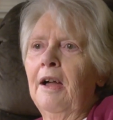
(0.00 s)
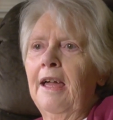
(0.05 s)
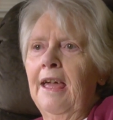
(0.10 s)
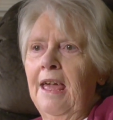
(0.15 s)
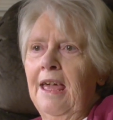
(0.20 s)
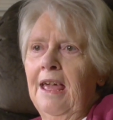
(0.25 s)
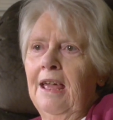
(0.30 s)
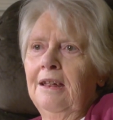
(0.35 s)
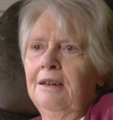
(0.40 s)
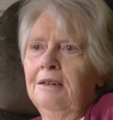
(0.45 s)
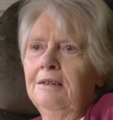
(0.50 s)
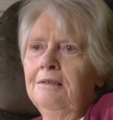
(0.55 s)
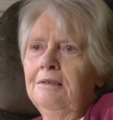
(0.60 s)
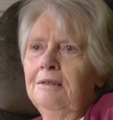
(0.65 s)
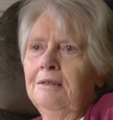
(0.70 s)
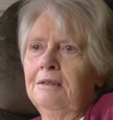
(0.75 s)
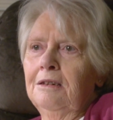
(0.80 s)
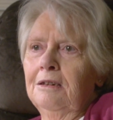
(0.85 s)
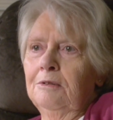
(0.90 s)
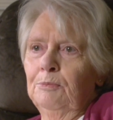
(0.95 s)
by hand,
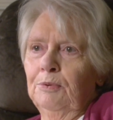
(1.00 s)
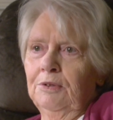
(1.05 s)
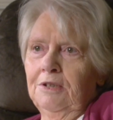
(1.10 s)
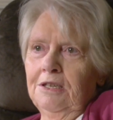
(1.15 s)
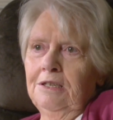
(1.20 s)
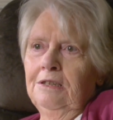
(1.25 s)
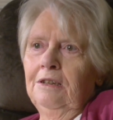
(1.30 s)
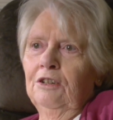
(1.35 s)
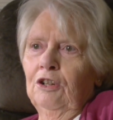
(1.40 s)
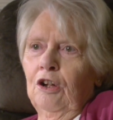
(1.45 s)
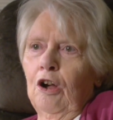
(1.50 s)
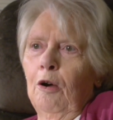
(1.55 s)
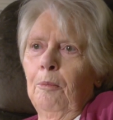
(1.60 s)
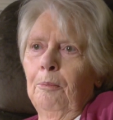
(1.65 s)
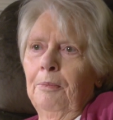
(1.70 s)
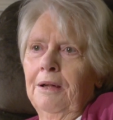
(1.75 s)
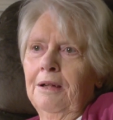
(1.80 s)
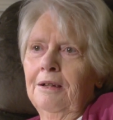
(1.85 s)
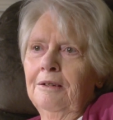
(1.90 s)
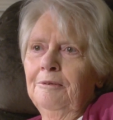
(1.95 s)
then put it in the
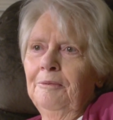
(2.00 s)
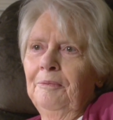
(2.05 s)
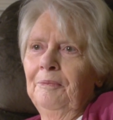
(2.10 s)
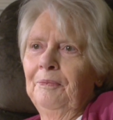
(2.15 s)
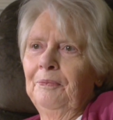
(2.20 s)
copper,